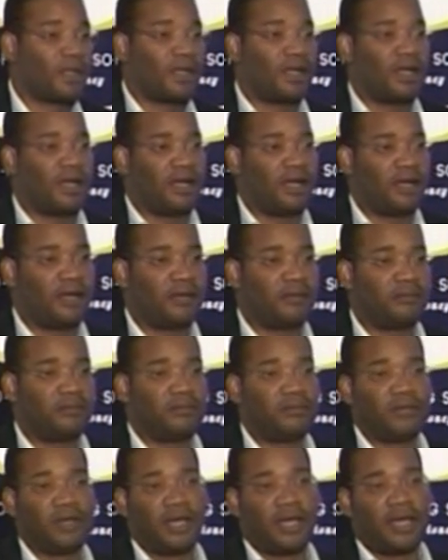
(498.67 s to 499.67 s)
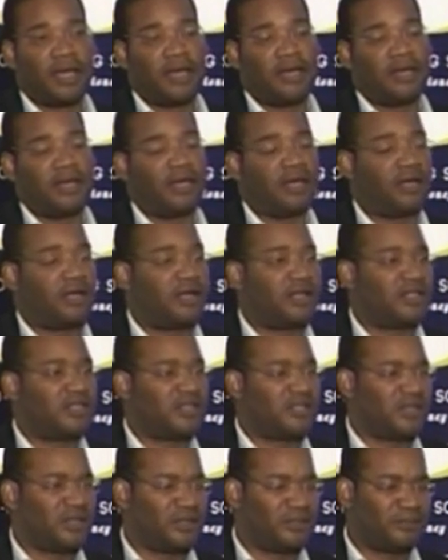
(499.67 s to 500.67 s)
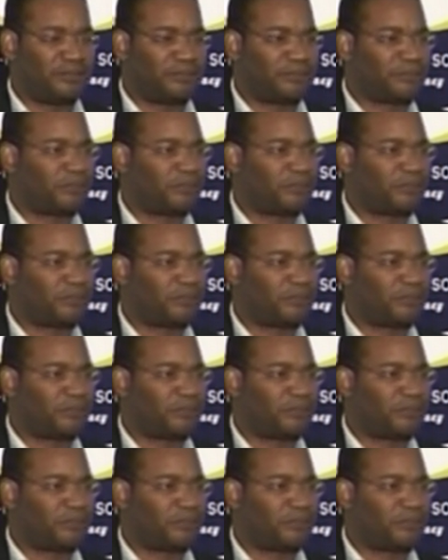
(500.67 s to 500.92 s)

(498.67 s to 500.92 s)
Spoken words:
and they also